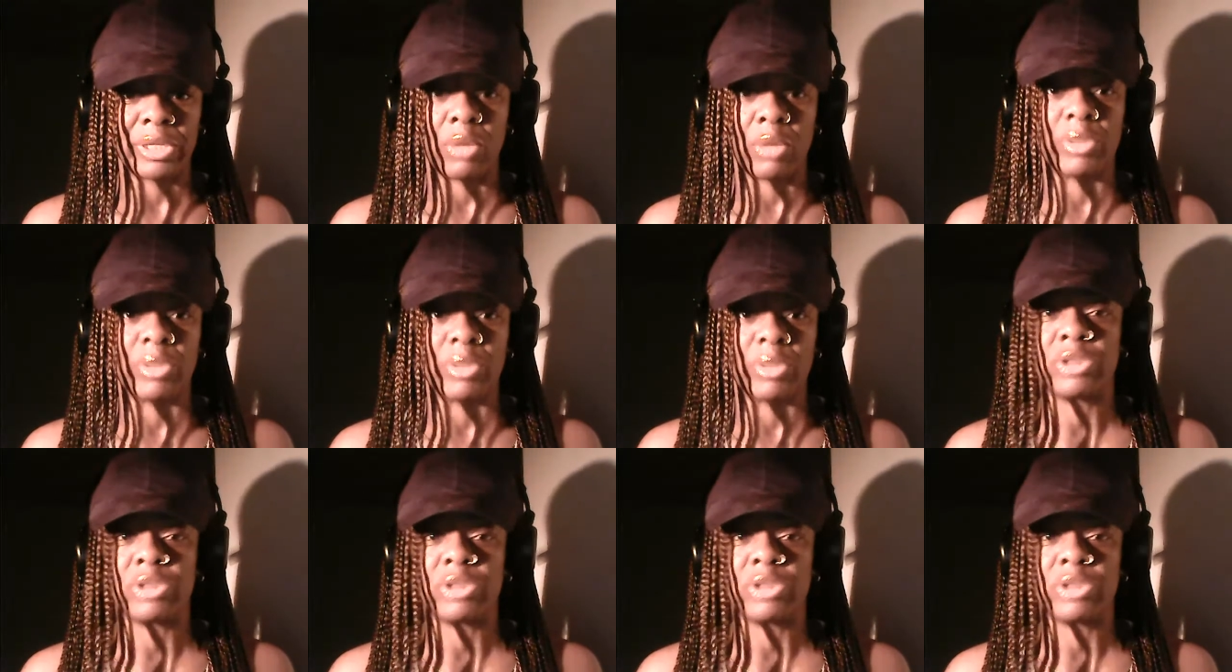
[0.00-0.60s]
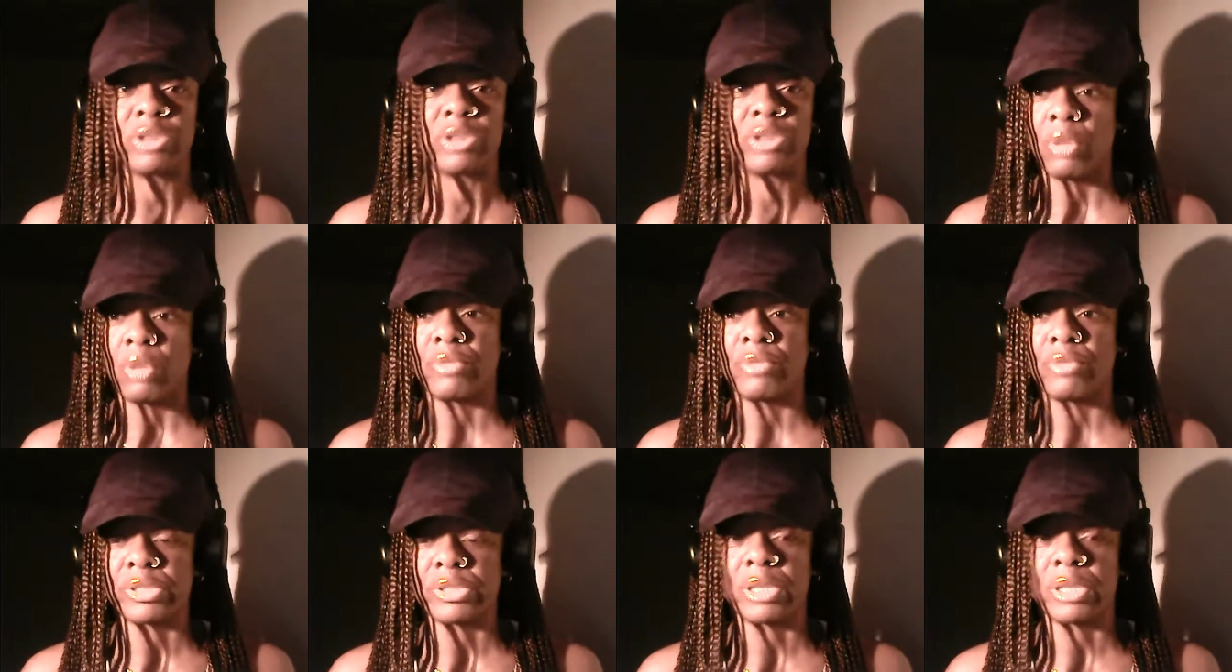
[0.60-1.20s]
want to start all
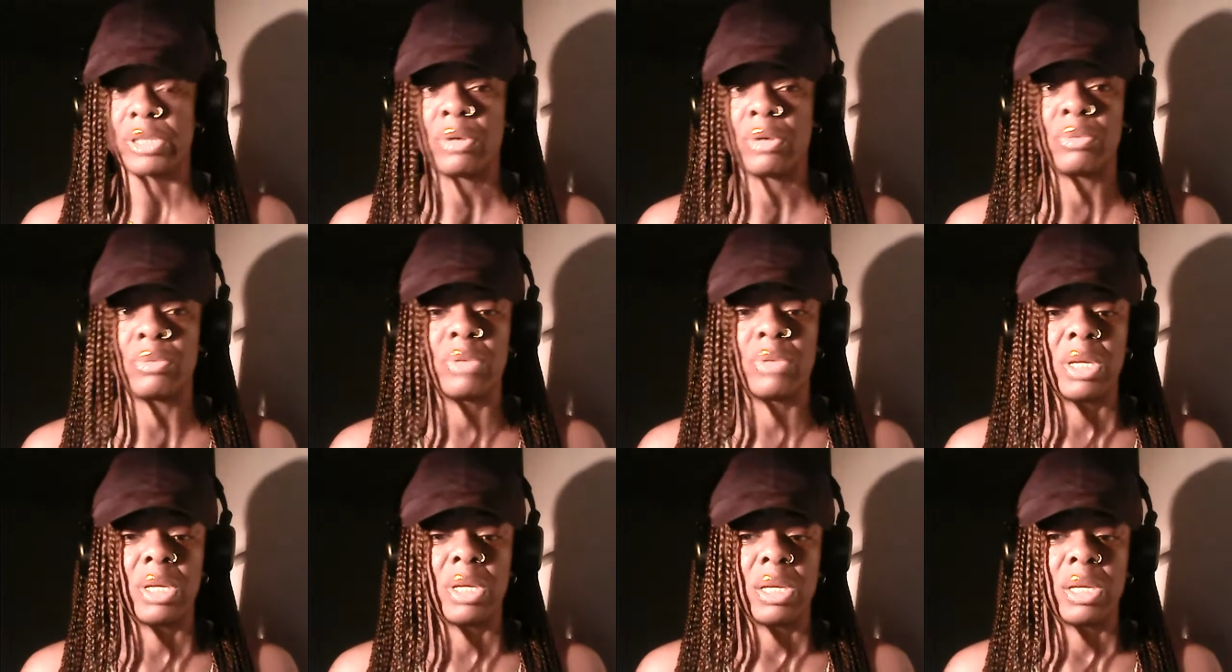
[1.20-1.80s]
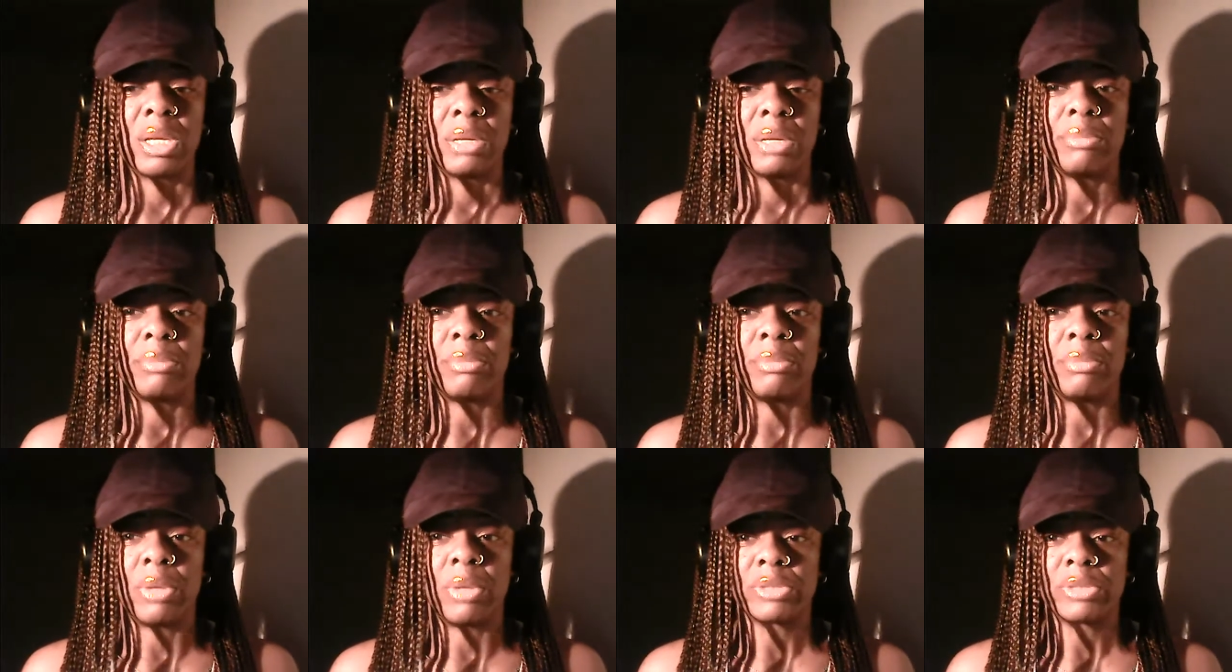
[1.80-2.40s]
over, so
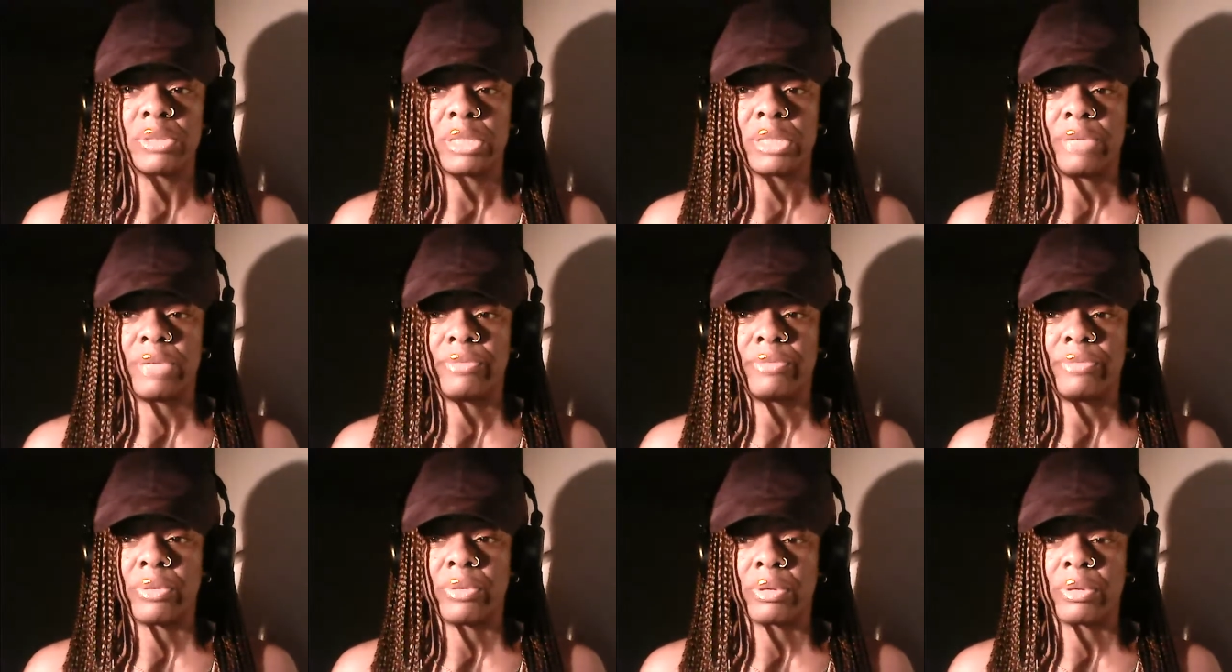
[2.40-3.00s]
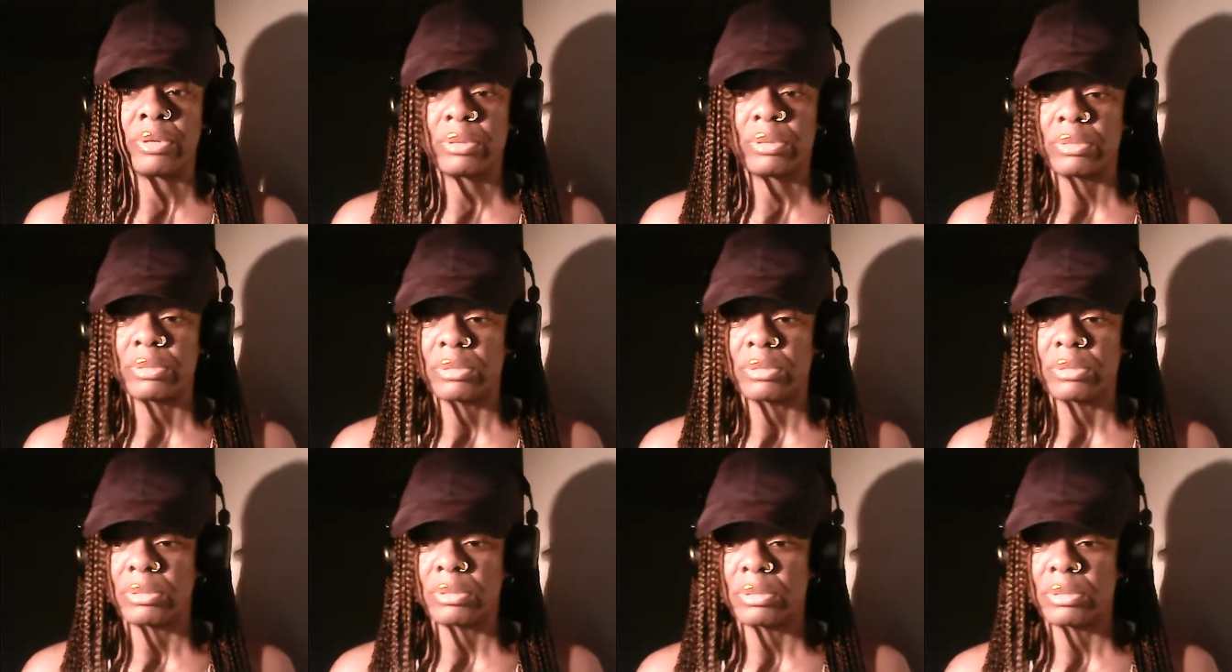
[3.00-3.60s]
mostly for
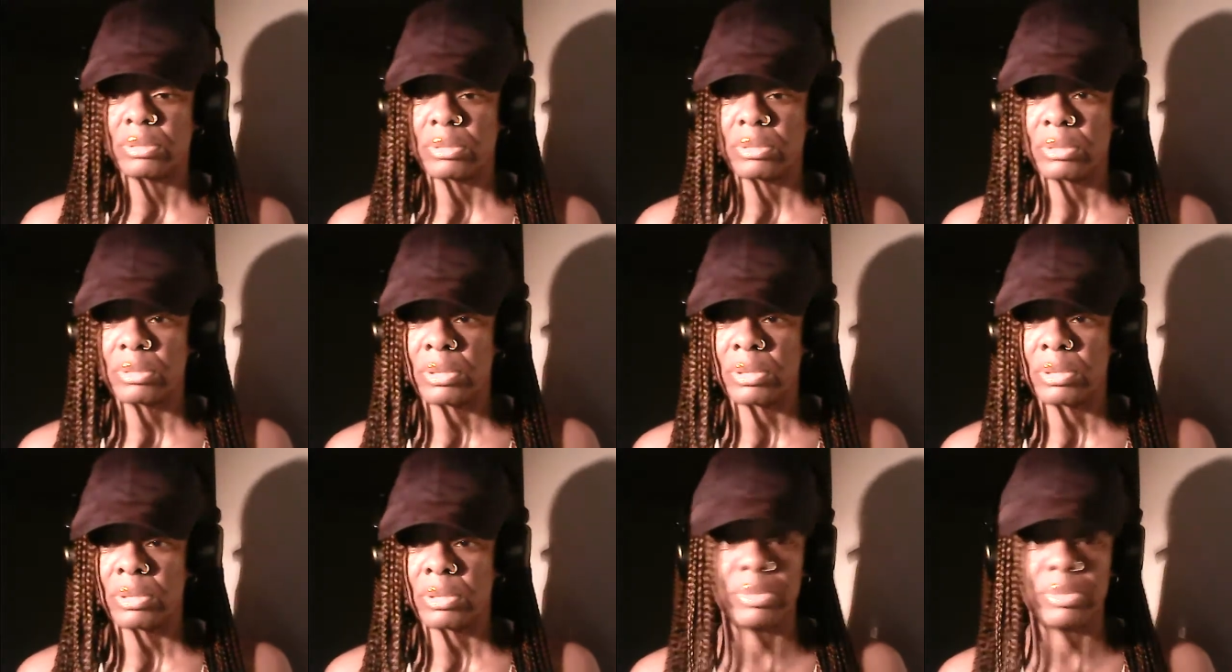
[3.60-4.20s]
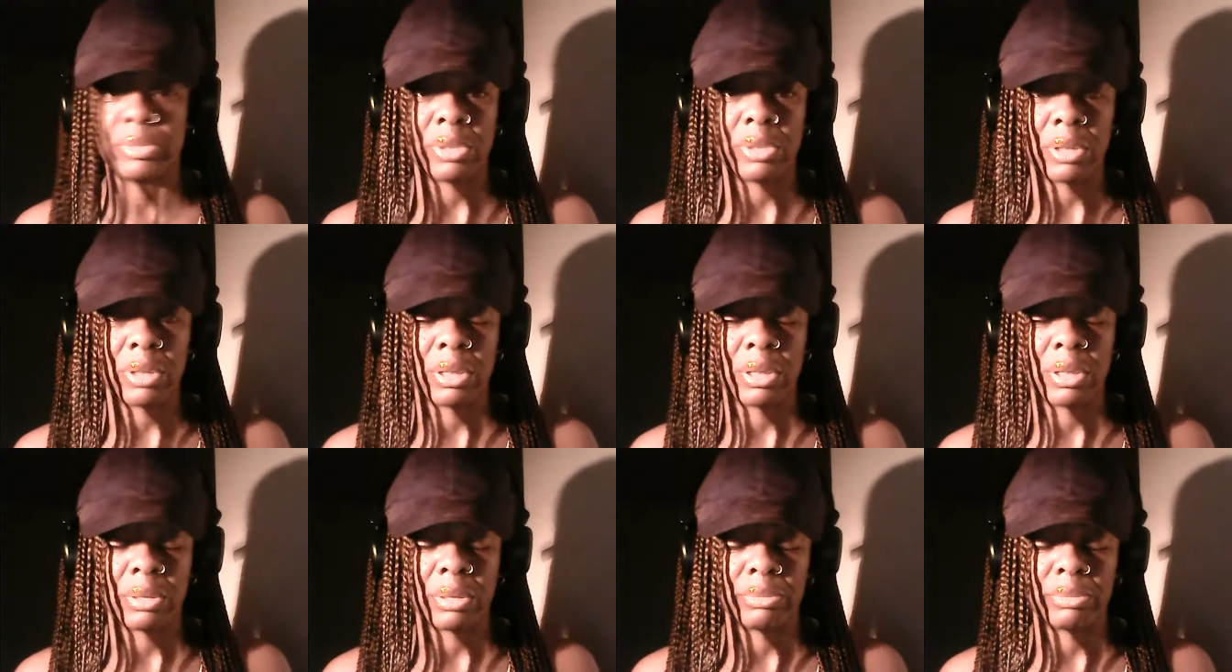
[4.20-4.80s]
the
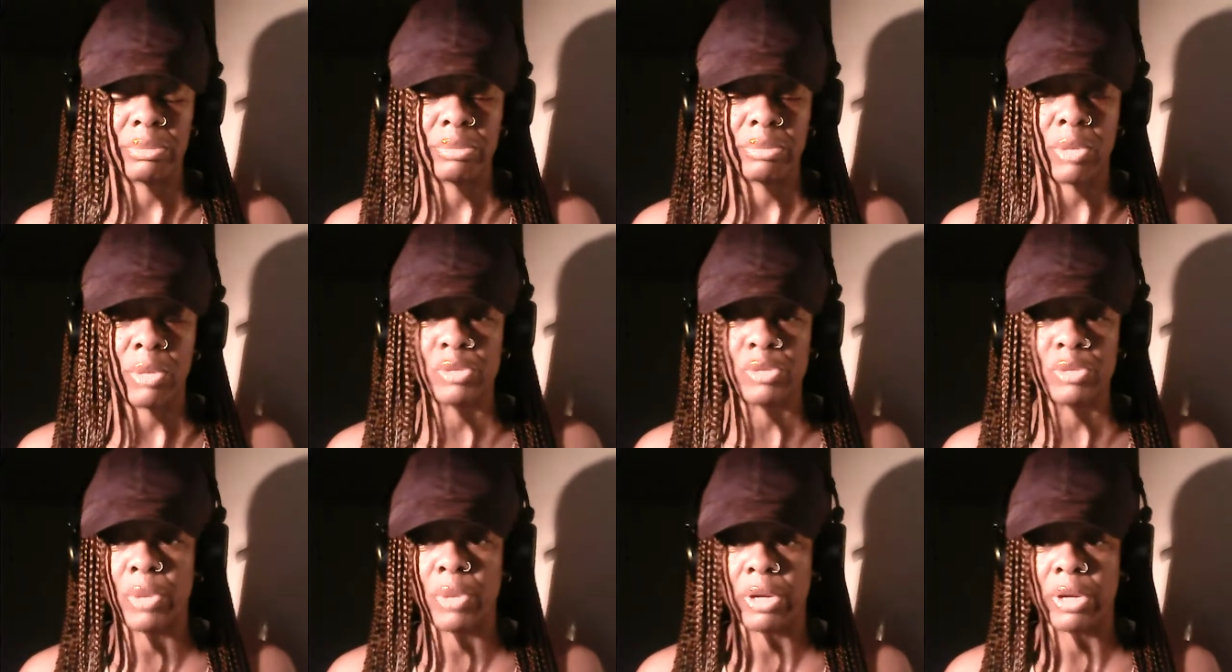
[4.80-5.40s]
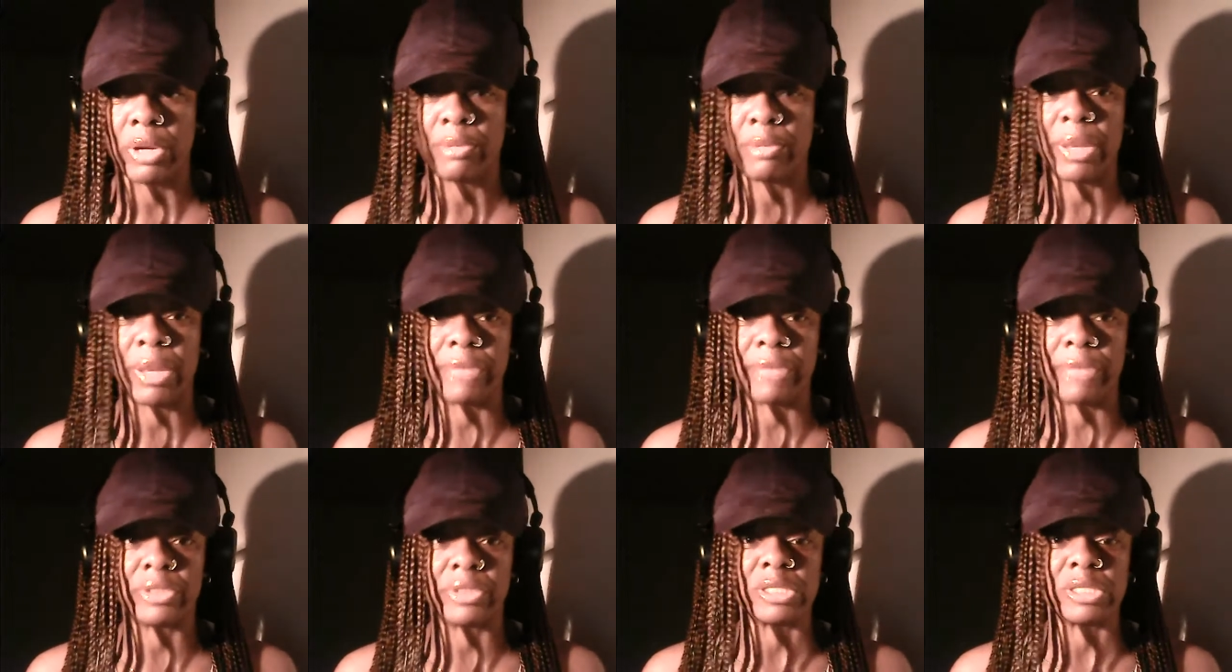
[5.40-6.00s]
most part, everybody
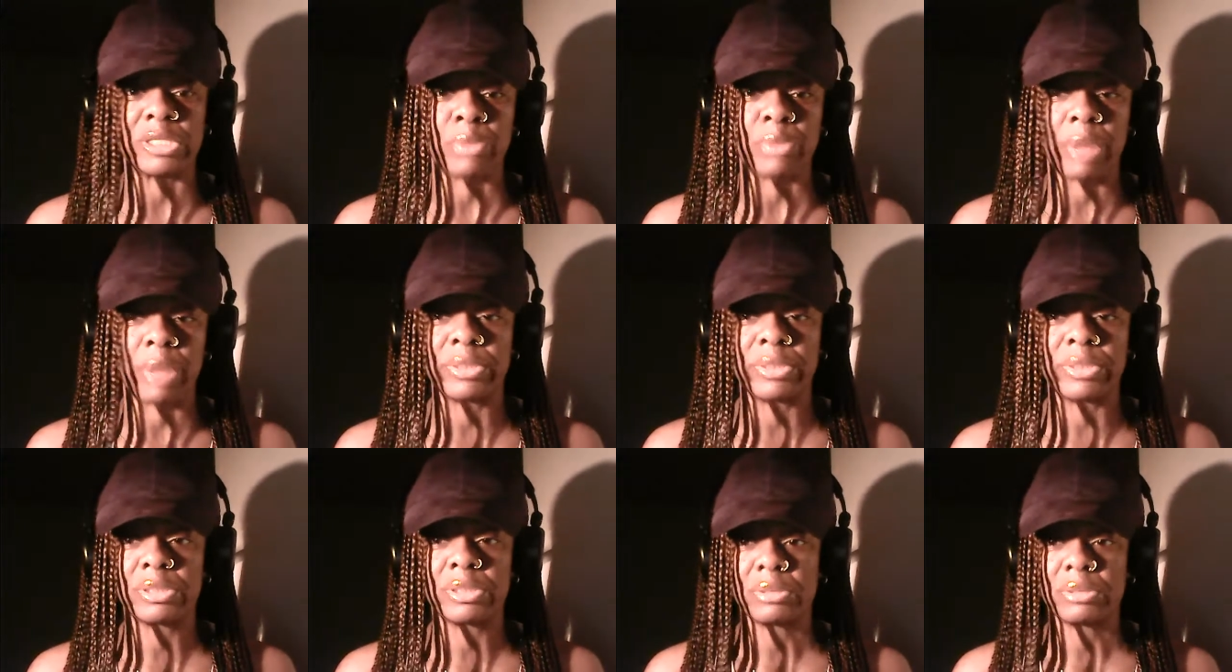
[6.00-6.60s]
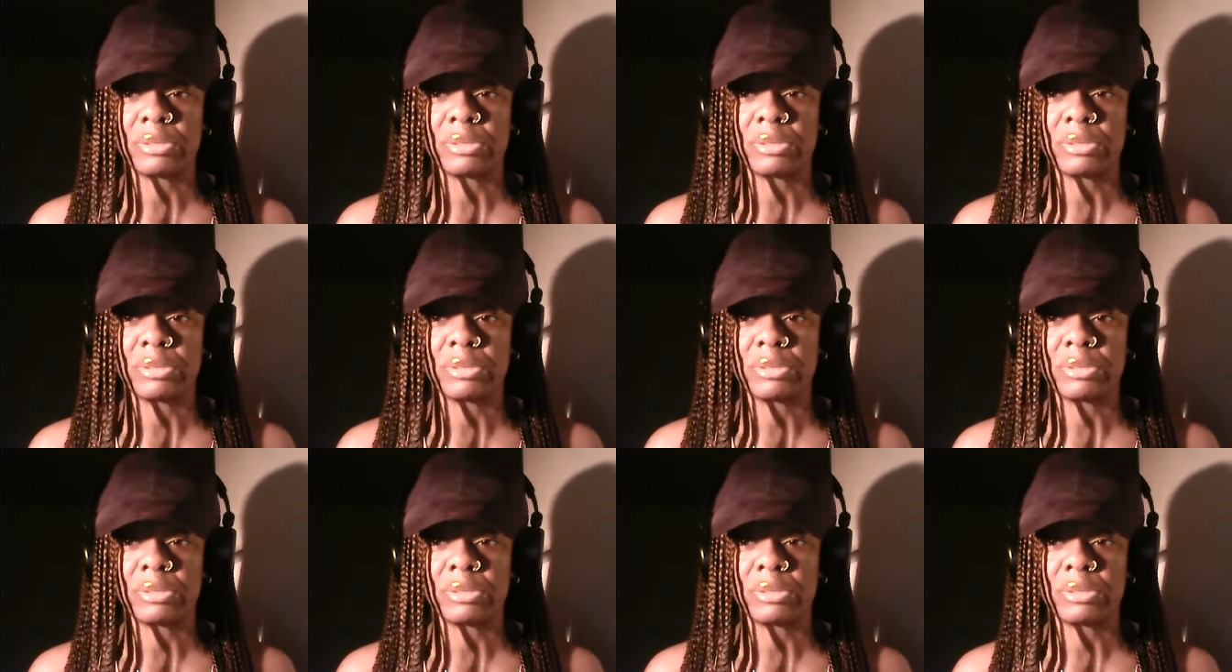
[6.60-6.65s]
have to just probably